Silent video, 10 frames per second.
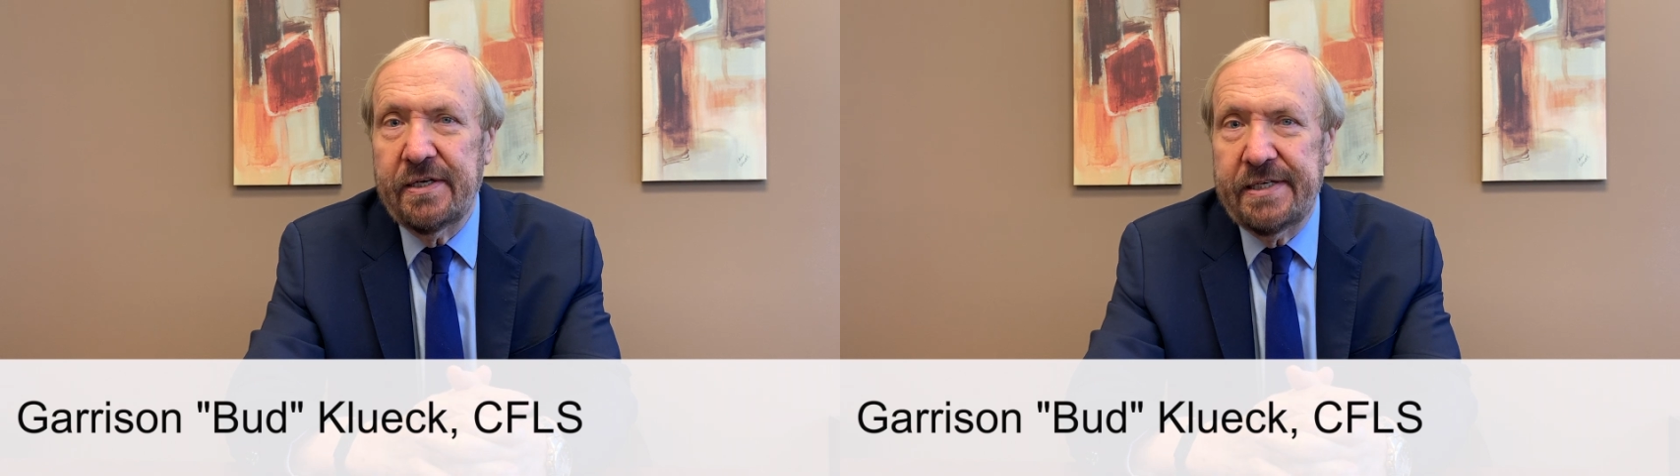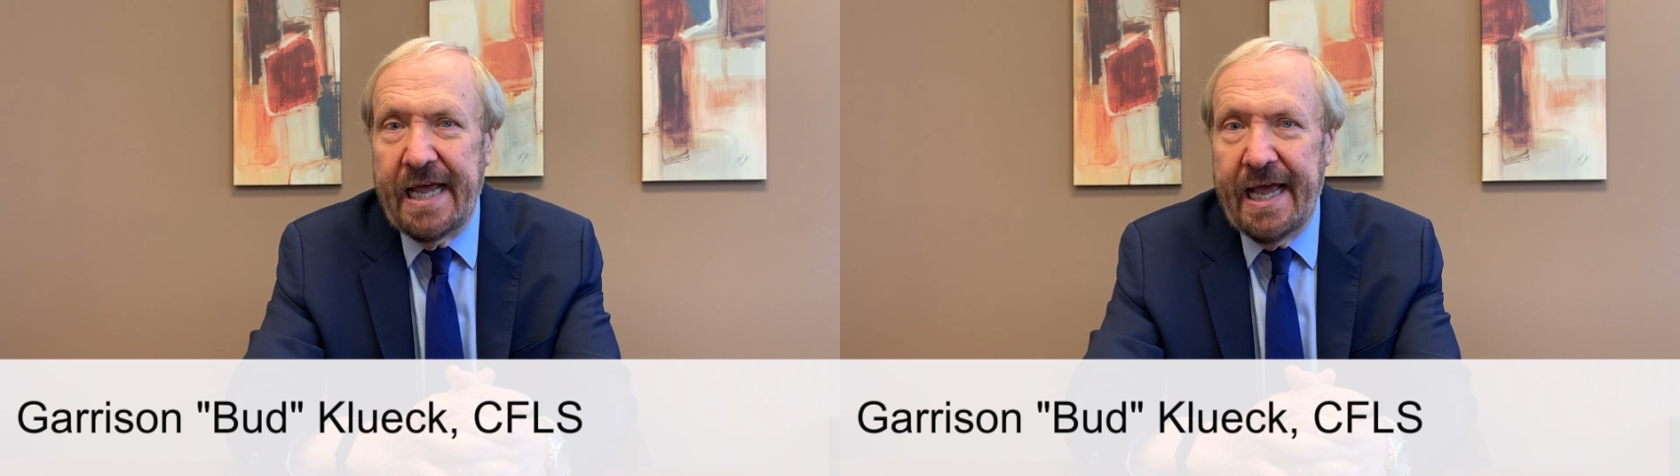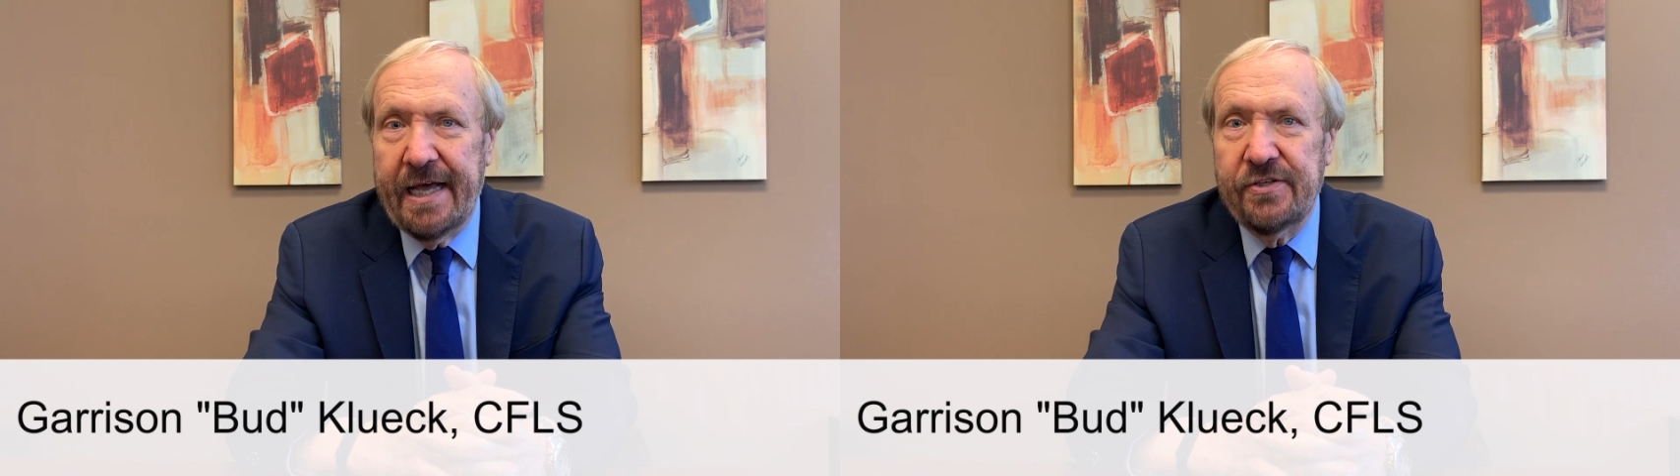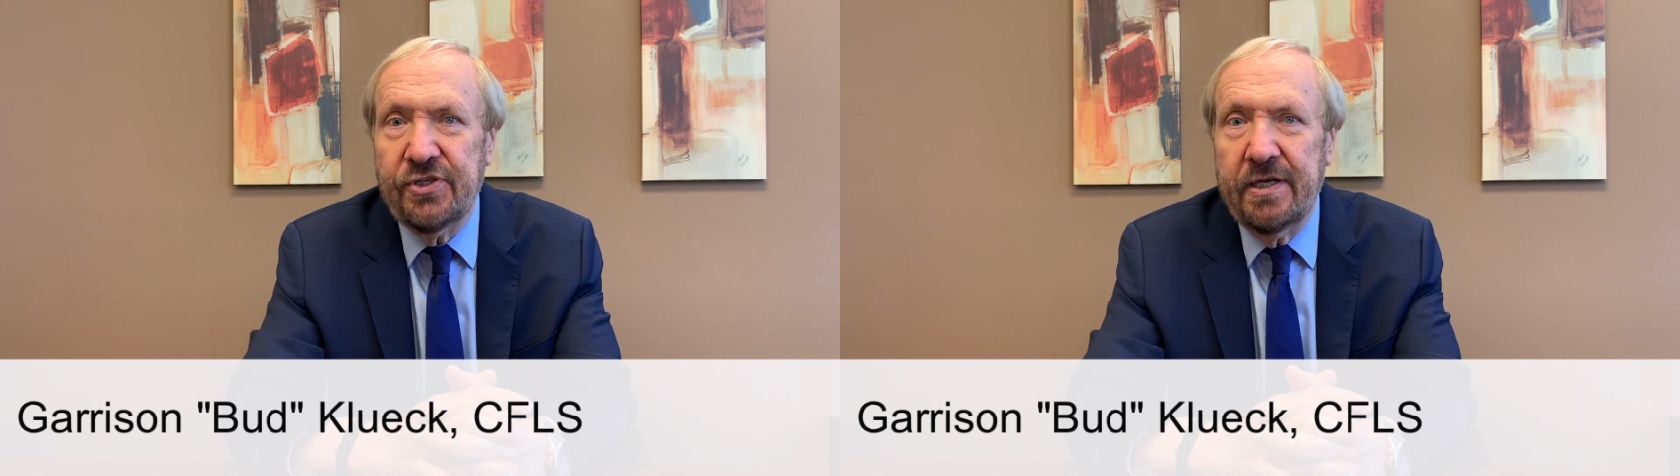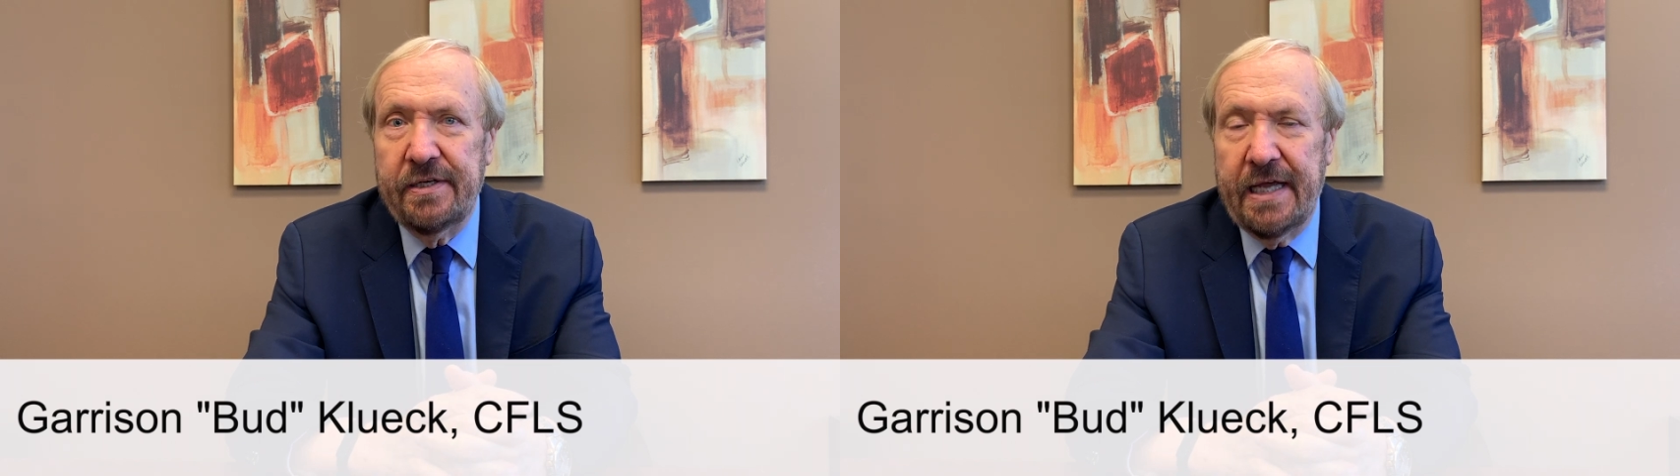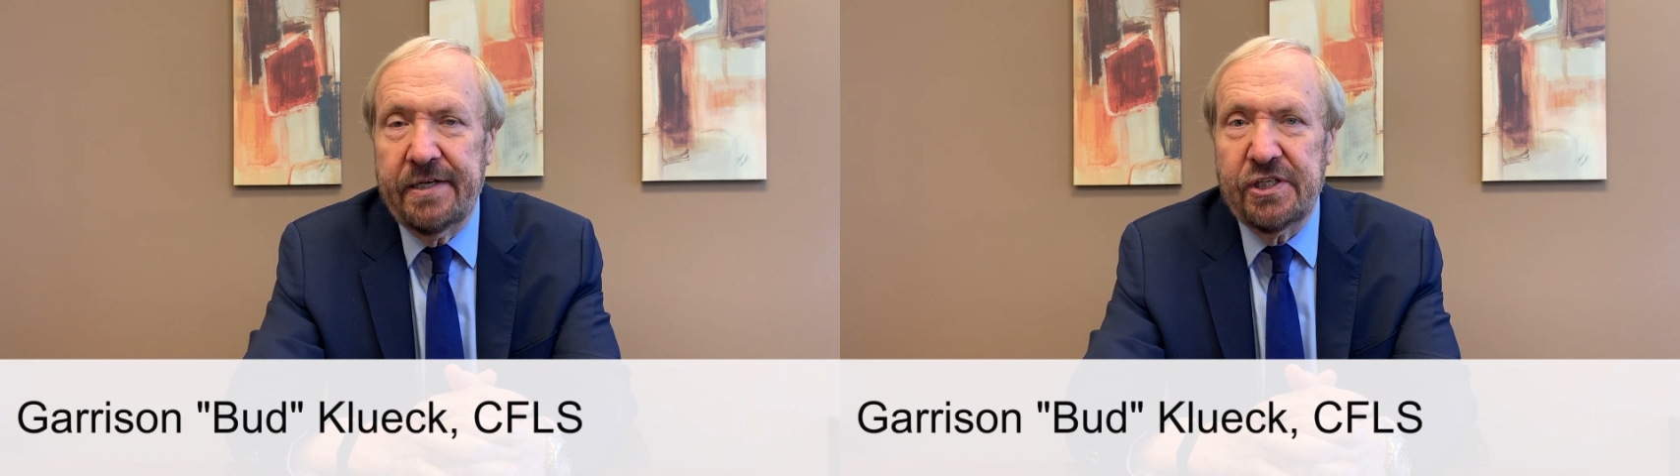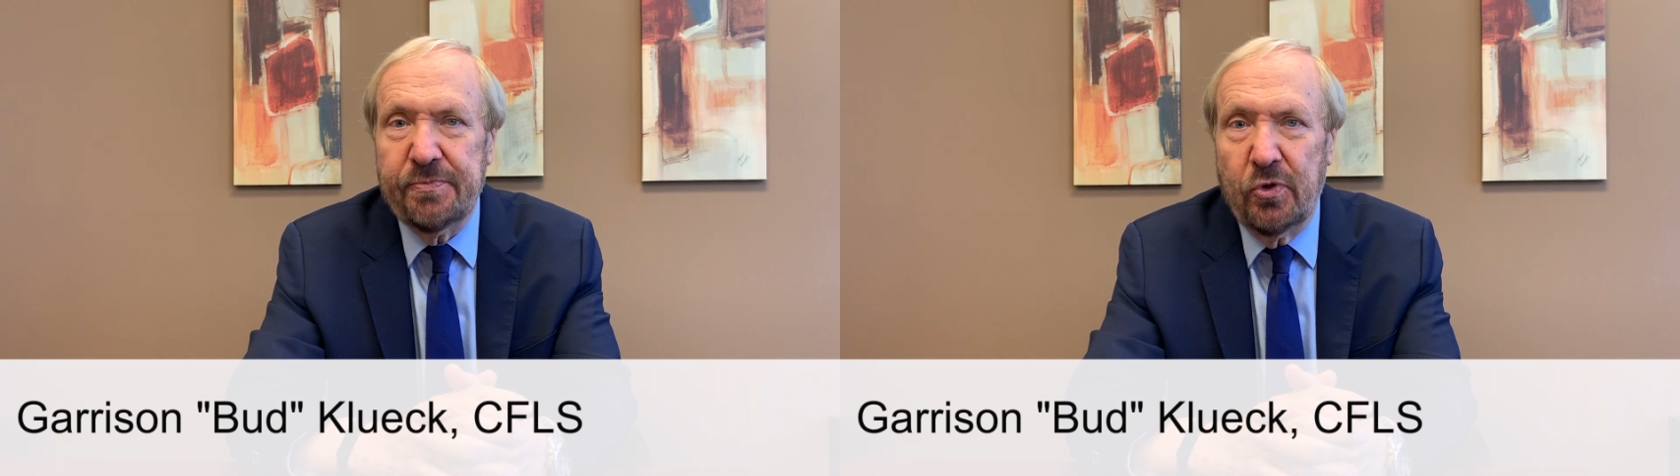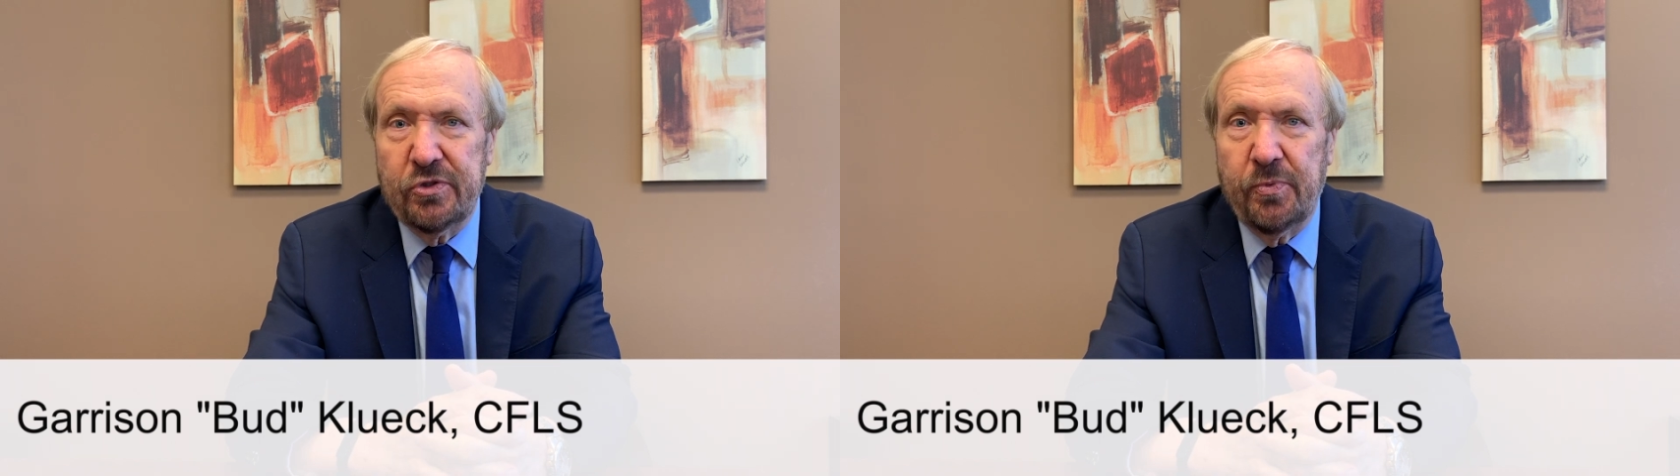dad's net
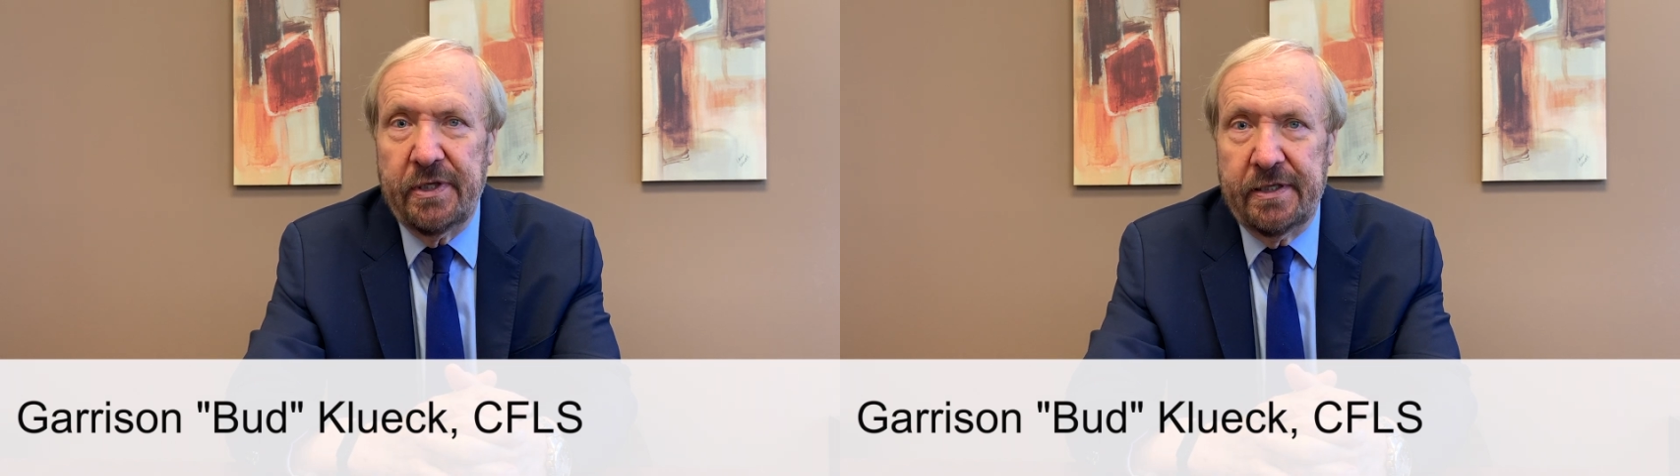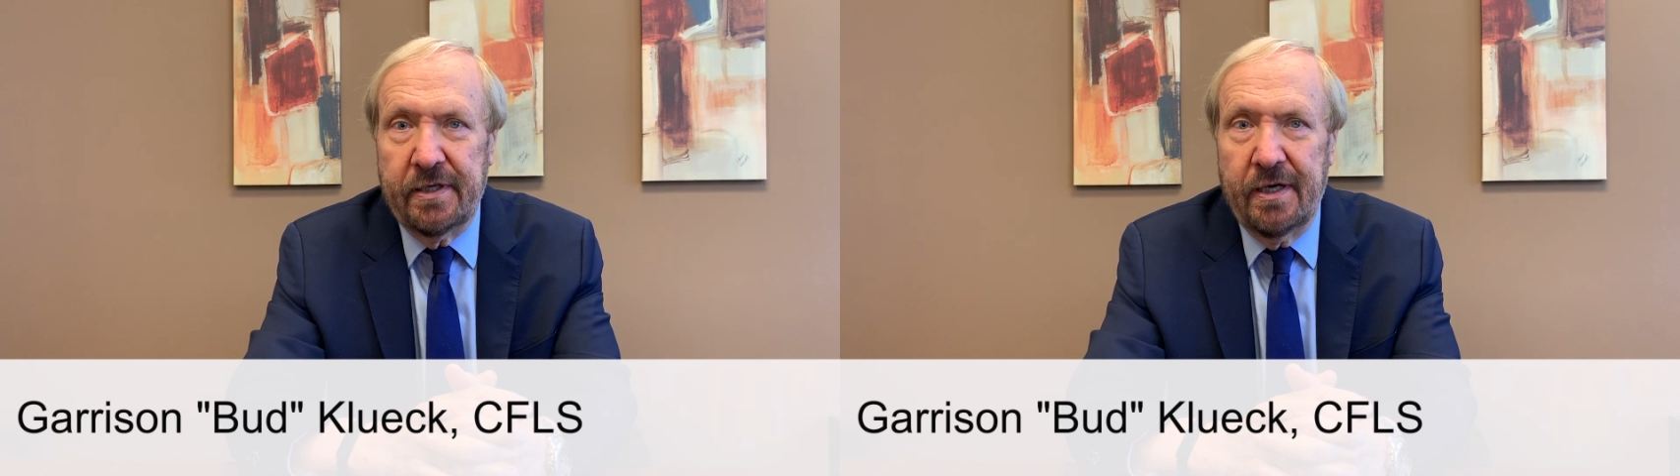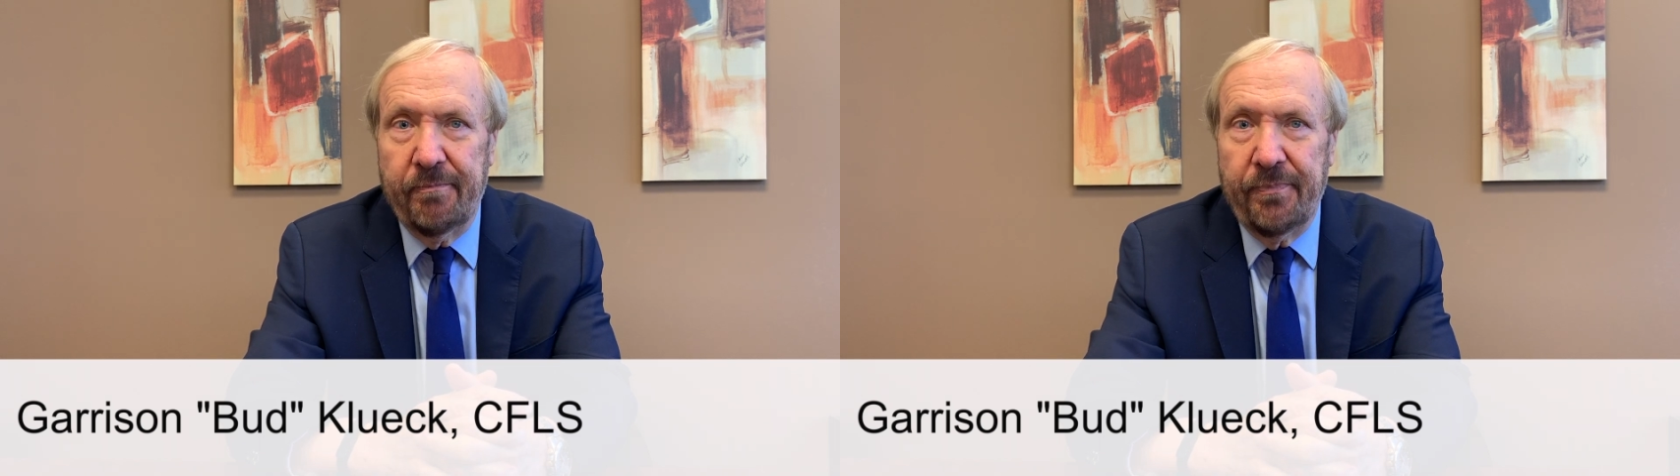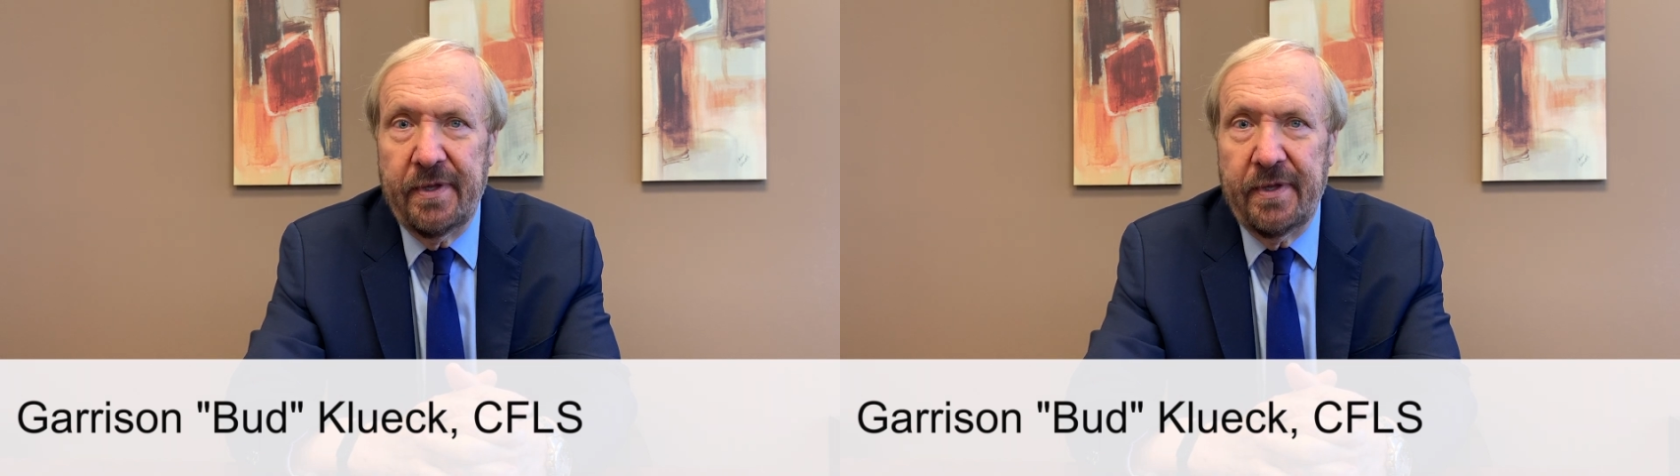disposable income,